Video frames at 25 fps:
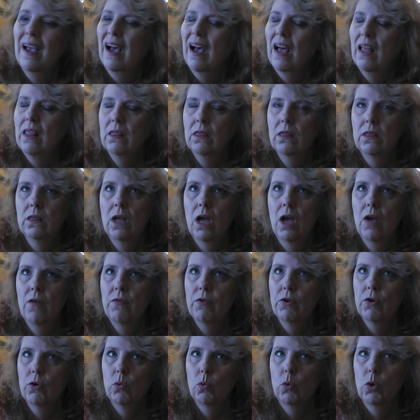I
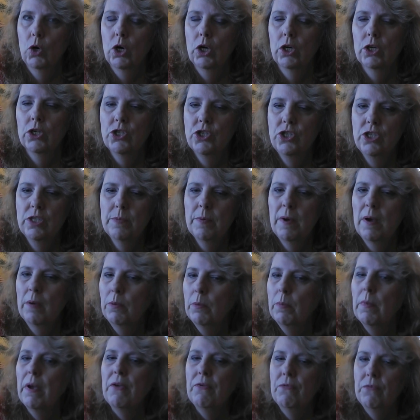love her work. She's
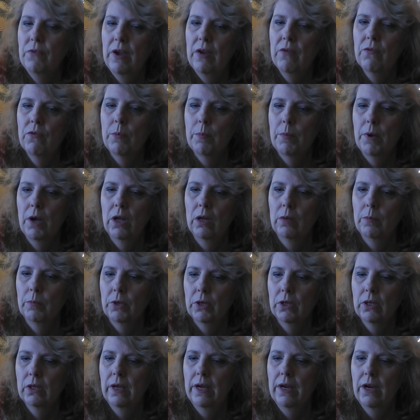probably my favorite
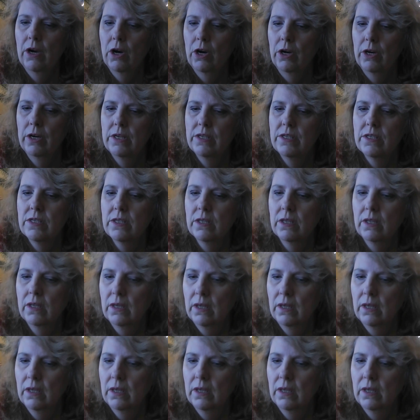polymer clay artist.